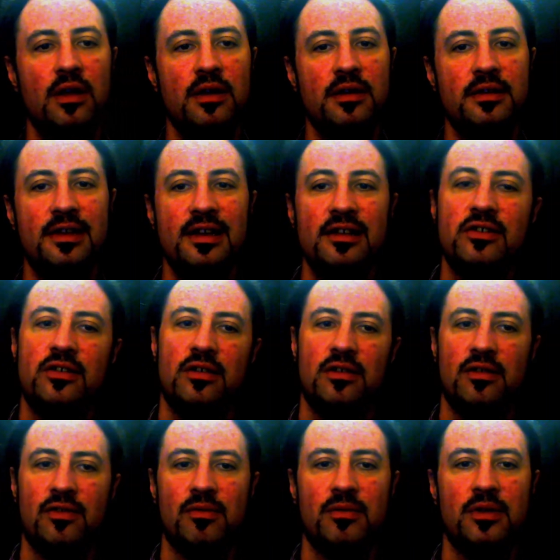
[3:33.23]
distance
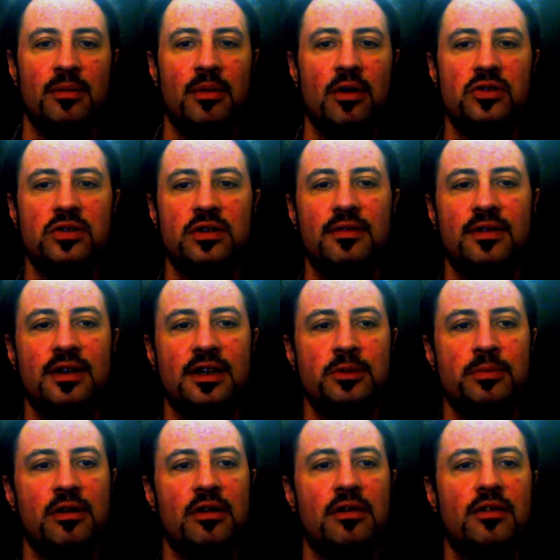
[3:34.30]
from the emotion of the
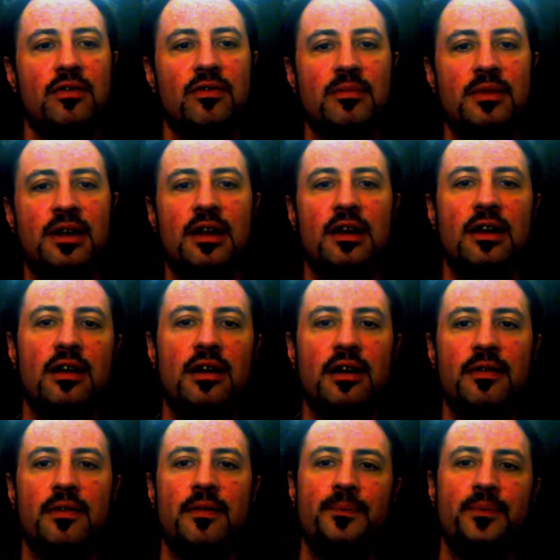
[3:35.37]
experience from daily
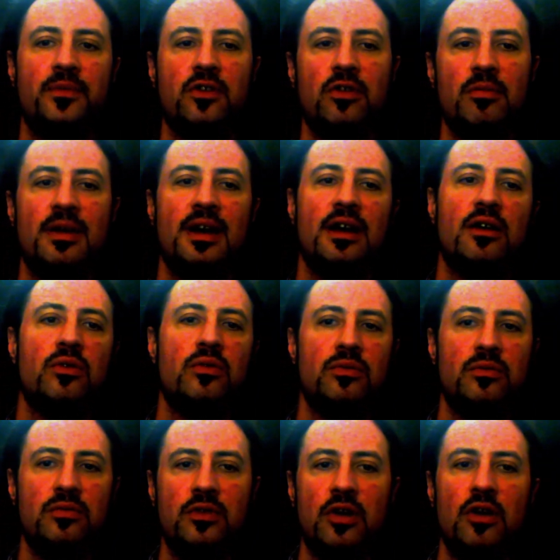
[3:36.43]
life. Somehow
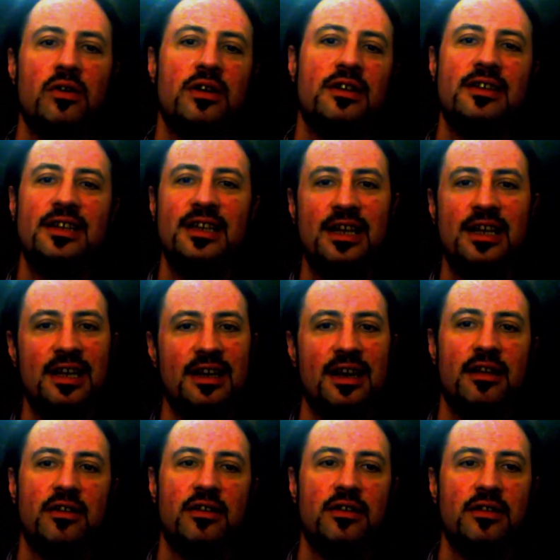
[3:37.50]
totally
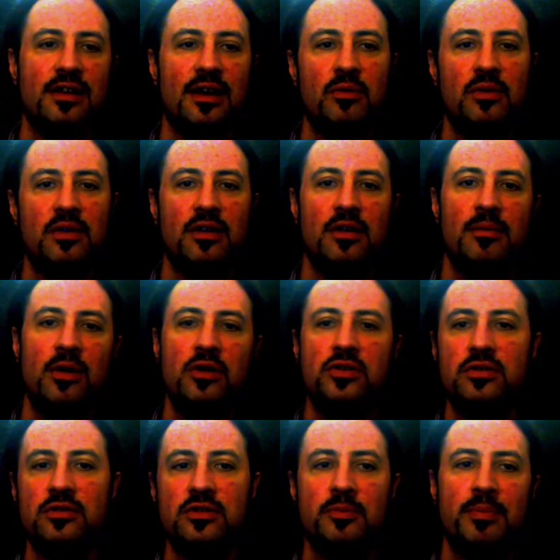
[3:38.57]
clear-headed, yet with an
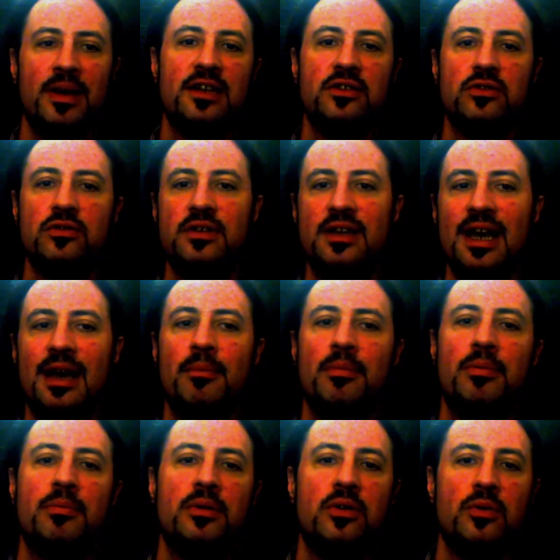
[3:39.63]
emotional space or gap
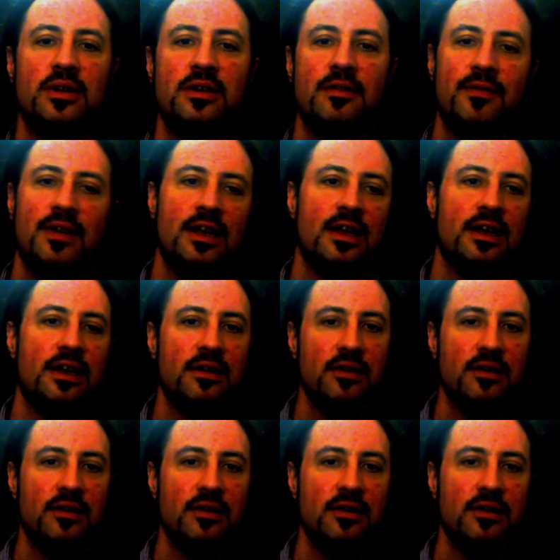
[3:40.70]
between the feelings,